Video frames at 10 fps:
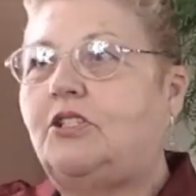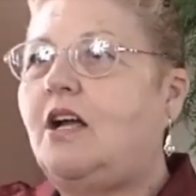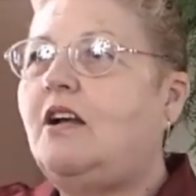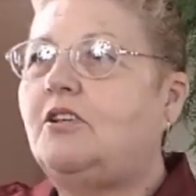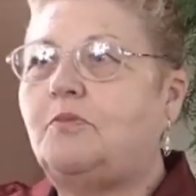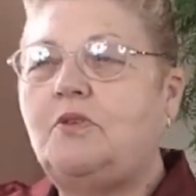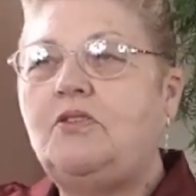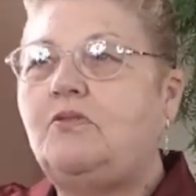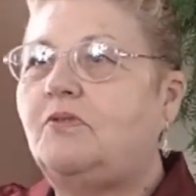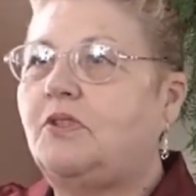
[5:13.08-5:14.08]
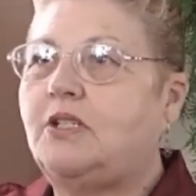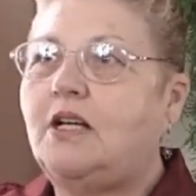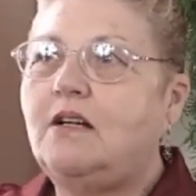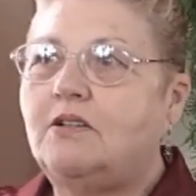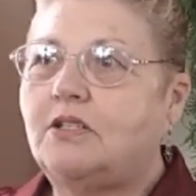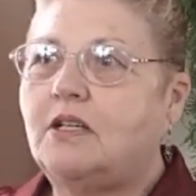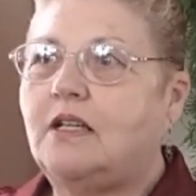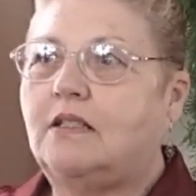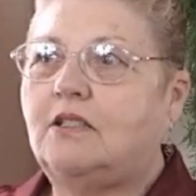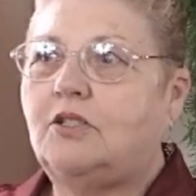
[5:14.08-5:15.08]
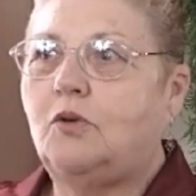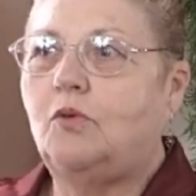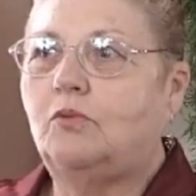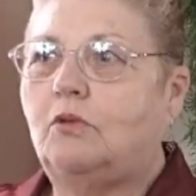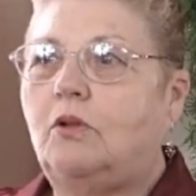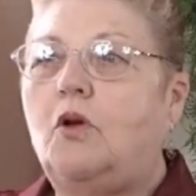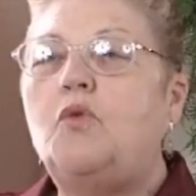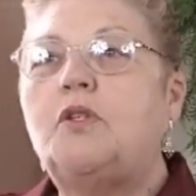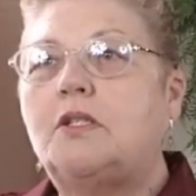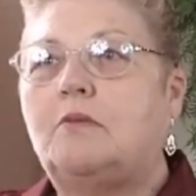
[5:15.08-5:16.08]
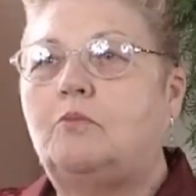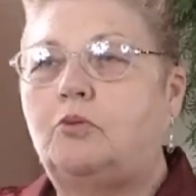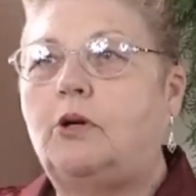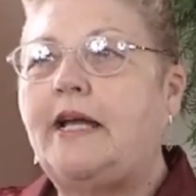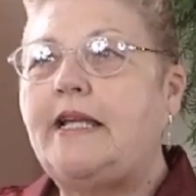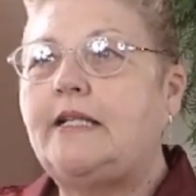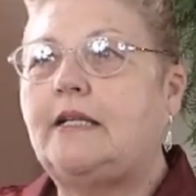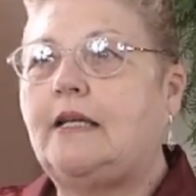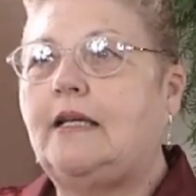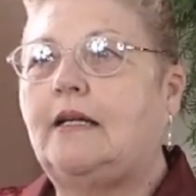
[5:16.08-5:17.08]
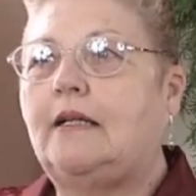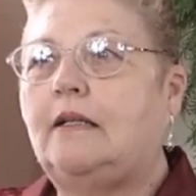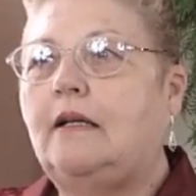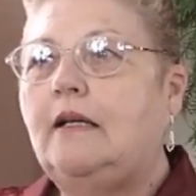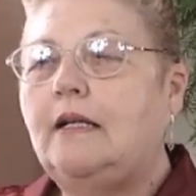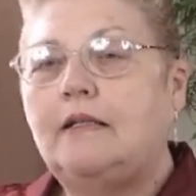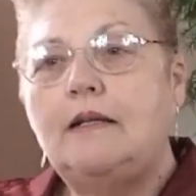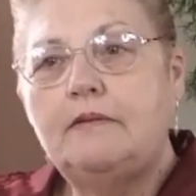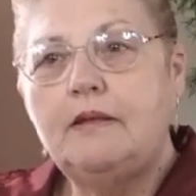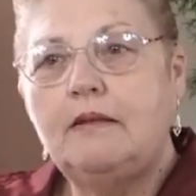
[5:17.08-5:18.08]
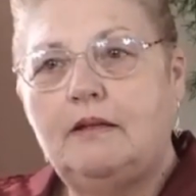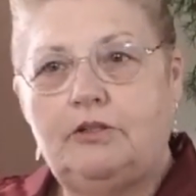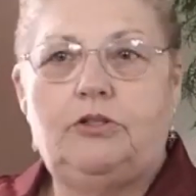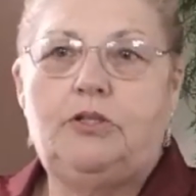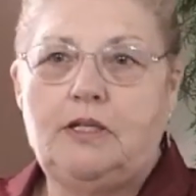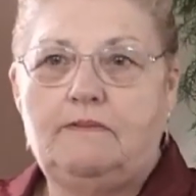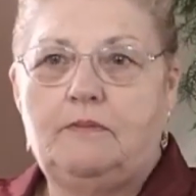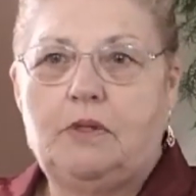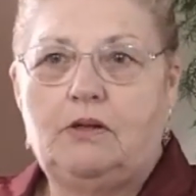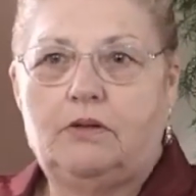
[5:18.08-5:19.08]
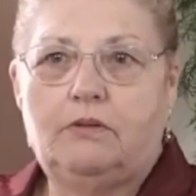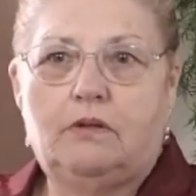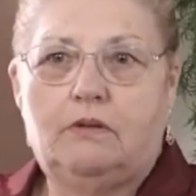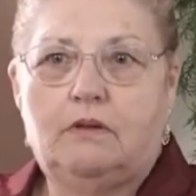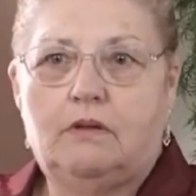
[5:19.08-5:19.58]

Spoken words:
Stars, beautiful stars, and so close and bright and nothing like you see from the earth.